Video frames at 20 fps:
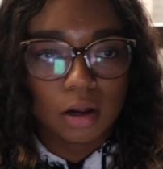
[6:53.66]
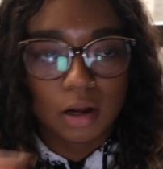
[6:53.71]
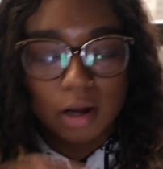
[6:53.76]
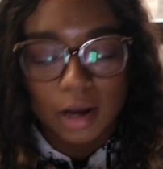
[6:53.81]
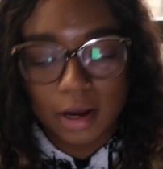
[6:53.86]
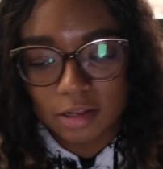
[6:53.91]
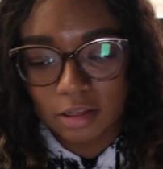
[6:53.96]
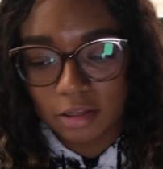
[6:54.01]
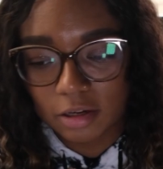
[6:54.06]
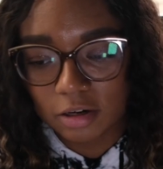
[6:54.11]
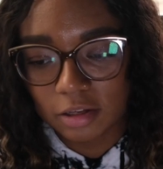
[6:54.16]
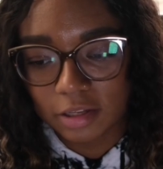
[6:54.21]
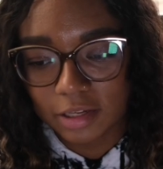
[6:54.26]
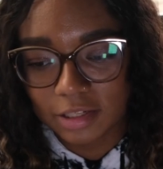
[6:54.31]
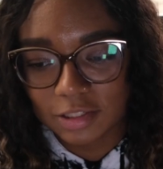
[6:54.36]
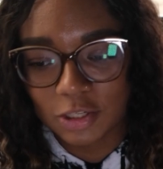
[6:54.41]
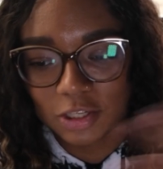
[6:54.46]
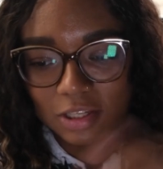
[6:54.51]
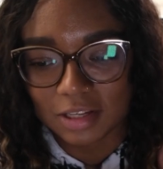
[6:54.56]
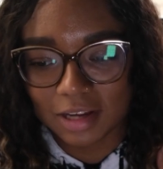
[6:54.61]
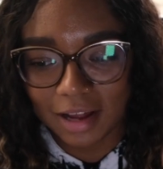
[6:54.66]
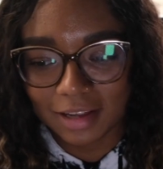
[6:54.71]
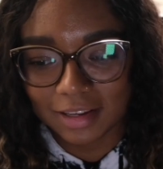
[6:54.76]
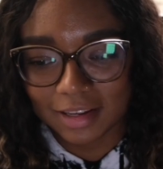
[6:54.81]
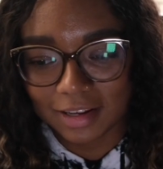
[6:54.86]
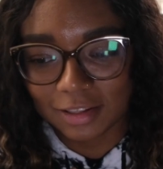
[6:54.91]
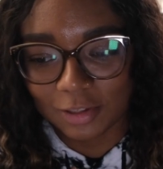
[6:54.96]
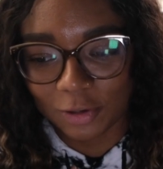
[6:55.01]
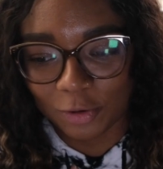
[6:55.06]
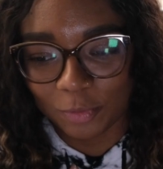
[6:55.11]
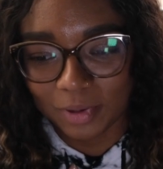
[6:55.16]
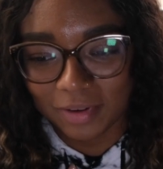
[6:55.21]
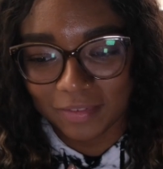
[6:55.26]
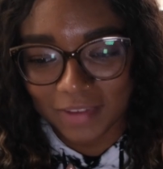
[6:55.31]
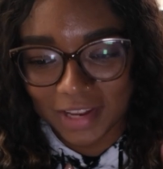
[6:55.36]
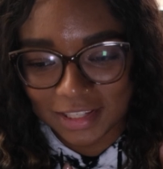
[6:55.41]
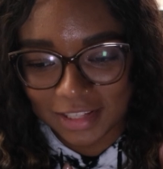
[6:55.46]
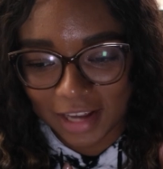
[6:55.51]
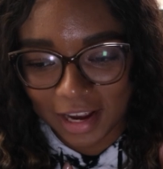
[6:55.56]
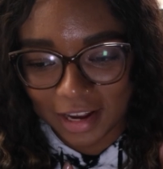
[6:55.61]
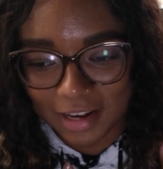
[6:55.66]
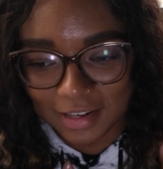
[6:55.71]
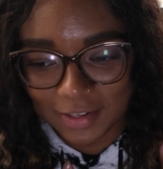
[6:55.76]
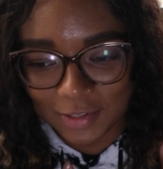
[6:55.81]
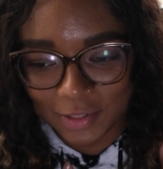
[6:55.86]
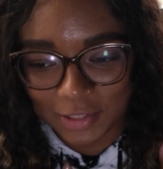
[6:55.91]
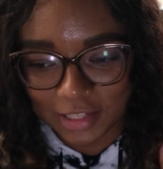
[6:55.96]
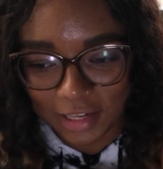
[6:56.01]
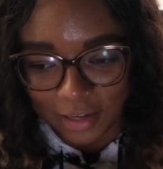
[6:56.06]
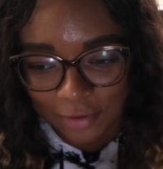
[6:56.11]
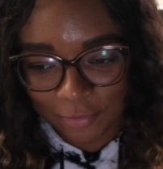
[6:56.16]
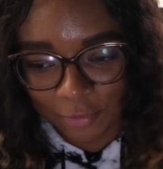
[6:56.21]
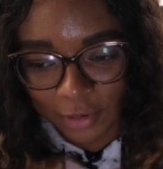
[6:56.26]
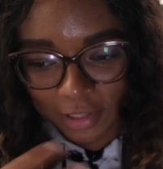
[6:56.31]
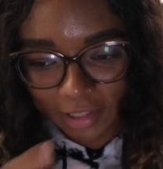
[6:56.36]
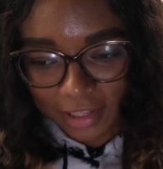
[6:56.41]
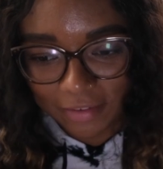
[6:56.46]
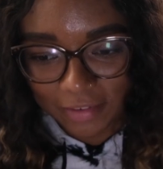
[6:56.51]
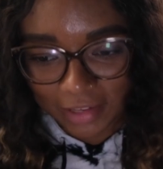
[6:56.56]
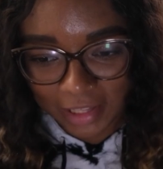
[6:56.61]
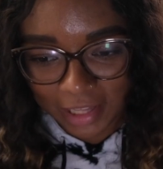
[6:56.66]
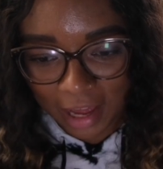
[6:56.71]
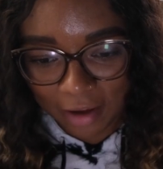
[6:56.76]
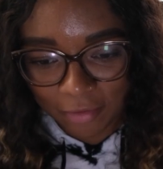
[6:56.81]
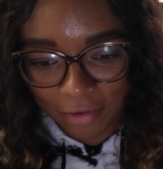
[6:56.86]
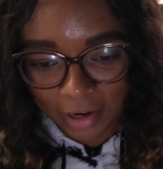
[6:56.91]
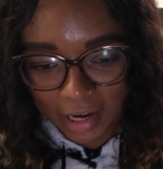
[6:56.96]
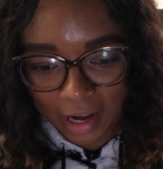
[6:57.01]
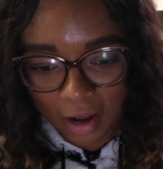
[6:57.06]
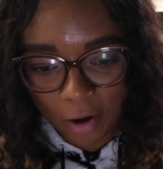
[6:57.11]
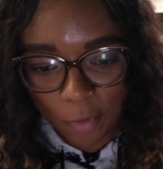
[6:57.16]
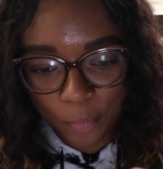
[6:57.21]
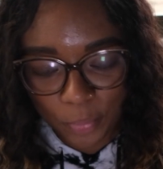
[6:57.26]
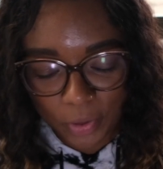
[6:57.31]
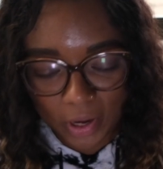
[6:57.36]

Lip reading: I literally just got like a little bit of anxiety just like reliving that right now.